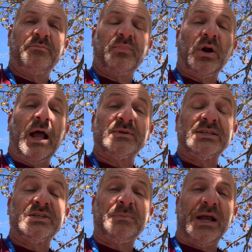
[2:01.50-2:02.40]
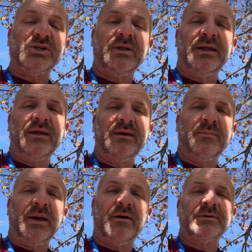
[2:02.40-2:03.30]
perhaps especially
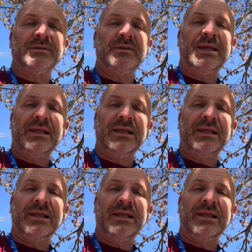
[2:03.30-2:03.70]
about the